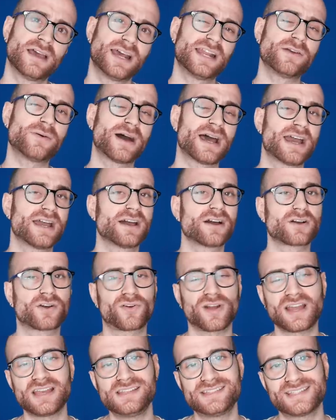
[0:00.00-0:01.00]
Anyway,
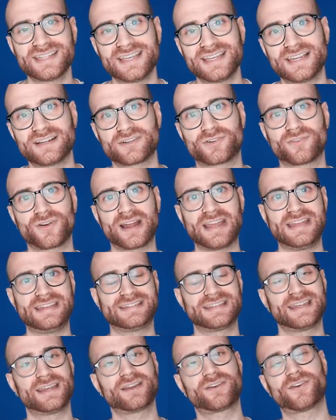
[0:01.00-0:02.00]
crazy,
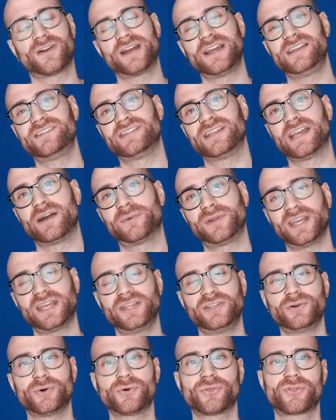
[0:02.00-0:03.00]
crazy, crazy. I want to
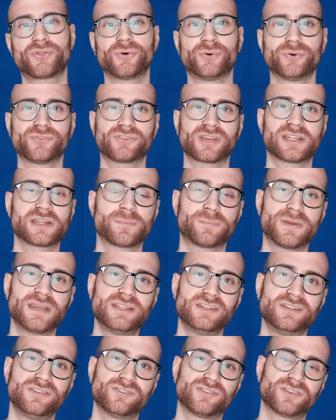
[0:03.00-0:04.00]
get your thoughts and
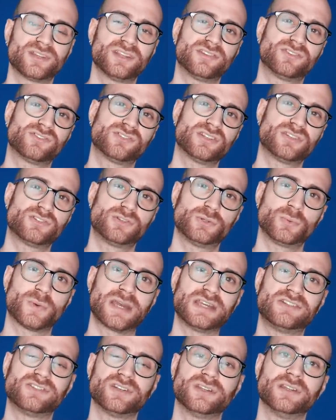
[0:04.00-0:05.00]
opinions on this
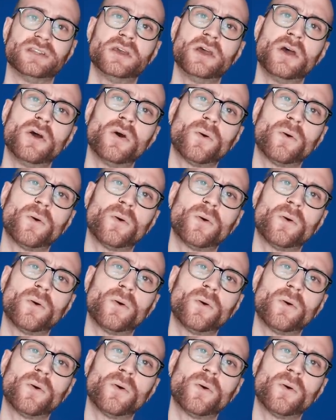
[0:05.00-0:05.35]
situation.